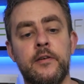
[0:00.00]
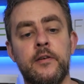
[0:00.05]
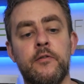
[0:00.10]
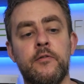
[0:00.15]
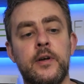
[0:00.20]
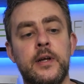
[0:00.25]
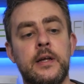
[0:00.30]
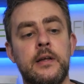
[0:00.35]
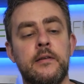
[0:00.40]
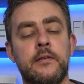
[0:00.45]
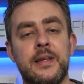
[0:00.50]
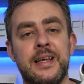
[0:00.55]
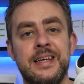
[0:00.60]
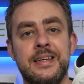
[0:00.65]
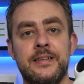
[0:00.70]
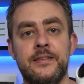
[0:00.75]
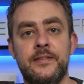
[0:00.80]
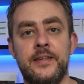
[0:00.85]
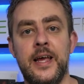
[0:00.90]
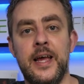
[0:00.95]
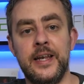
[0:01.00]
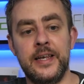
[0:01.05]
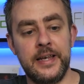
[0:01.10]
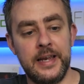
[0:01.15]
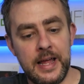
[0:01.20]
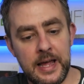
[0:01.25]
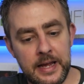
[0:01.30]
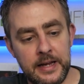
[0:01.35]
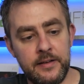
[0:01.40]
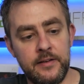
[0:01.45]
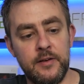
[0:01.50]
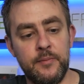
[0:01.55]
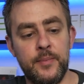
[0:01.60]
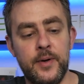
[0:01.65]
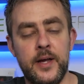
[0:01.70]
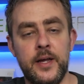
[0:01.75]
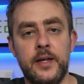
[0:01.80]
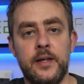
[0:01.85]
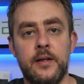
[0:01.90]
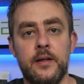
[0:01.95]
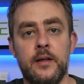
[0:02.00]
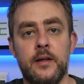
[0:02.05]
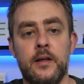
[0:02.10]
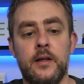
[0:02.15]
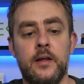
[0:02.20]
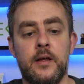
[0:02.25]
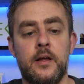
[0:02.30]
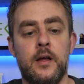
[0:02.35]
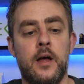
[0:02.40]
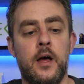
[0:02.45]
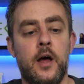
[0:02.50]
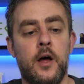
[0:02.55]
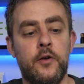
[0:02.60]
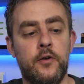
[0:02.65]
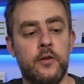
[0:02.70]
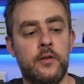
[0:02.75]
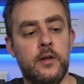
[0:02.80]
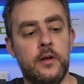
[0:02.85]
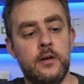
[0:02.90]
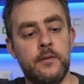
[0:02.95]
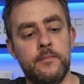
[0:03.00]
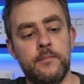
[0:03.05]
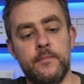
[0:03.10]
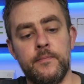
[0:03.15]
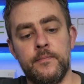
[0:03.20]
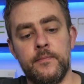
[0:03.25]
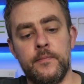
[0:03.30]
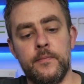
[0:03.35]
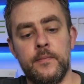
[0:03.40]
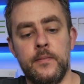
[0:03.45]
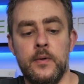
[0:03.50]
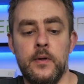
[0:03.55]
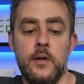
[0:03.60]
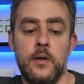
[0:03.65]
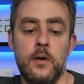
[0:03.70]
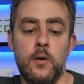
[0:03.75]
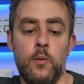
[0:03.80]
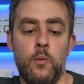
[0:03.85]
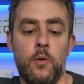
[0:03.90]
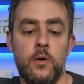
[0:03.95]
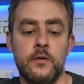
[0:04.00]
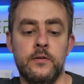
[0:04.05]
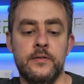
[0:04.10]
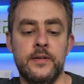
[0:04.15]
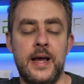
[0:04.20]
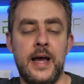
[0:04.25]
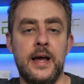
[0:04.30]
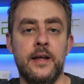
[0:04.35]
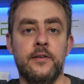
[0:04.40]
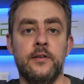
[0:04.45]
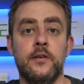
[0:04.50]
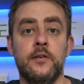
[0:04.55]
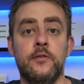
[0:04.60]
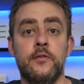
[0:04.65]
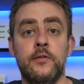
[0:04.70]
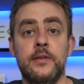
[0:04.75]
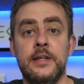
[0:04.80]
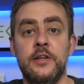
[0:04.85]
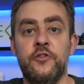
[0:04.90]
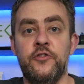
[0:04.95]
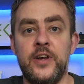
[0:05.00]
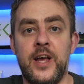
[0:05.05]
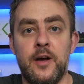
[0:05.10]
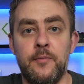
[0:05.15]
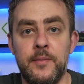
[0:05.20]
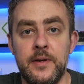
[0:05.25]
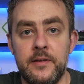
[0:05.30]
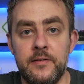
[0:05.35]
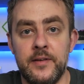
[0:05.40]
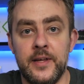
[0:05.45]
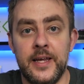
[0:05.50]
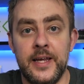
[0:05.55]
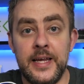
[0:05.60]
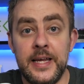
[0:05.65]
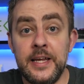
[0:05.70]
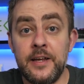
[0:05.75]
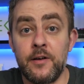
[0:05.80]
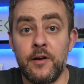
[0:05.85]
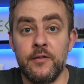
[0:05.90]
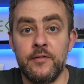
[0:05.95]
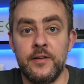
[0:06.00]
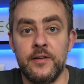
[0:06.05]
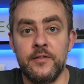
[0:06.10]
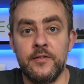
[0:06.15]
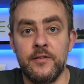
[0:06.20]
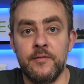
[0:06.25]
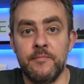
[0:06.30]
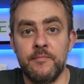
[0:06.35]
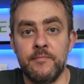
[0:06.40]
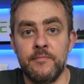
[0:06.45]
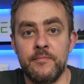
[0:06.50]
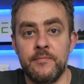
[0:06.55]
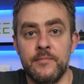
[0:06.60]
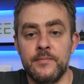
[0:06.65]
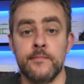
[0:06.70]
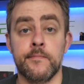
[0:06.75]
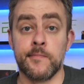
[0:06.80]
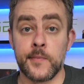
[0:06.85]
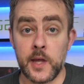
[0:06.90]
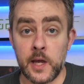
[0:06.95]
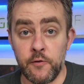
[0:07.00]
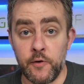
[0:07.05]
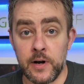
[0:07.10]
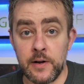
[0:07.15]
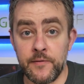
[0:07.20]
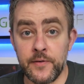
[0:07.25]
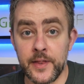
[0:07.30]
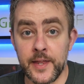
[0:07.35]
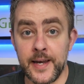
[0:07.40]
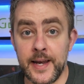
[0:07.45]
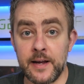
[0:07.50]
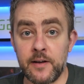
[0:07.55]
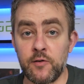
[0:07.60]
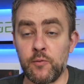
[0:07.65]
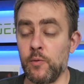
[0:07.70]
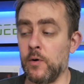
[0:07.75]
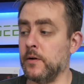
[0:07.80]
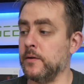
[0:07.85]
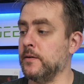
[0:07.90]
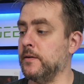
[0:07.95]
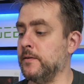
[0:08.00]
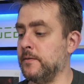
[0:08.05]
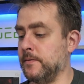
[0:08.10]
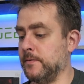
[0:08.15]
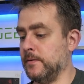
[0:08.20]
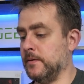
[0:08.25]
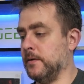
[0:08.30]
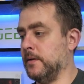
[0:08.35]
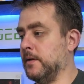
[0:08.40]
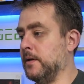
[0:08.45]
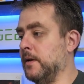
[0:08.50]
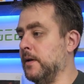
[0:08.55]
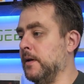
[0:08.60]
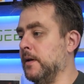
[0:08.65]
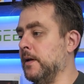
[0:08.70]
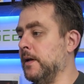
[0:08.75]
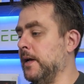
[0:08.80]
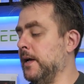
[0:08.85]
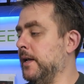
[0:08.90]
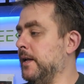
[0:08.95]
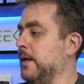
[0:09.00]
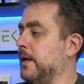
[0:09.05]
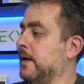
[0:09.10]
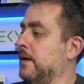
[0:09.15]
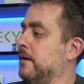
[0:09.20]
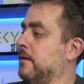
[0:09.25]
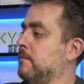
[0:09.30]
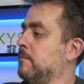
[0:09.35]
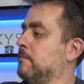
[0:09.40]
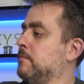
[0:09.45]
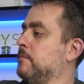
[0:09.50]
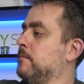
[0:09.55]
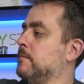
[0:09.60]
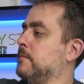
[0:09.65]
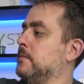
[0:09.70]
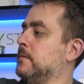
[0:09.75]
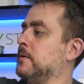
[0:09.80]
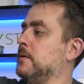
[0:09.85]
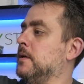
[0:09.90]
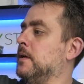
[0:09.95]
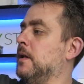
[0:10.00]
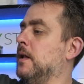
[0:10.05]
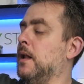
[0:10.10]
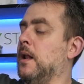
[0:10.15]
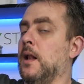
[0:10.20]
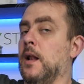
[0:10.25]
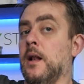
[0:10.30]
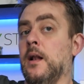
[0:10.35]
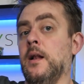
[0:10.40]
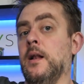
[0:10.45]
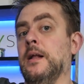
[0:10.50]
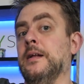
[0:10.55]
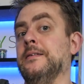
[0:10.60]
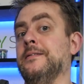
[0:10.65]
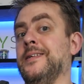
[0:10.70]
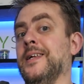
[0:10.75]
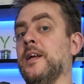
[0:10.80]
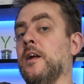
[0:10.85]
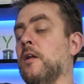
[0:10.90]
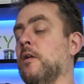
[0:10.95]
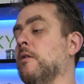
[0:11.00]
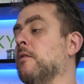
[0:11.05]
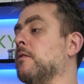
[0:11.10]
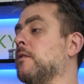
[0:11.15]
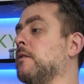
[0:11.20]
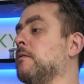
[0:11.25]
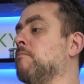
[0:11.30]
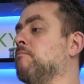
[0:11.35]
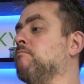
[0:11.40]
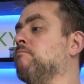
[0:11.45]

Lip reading: degrees, 1080p. Another one to add to the Xiaomi's ecosystem. Okay, you ready for the next one? In here, let's take a look.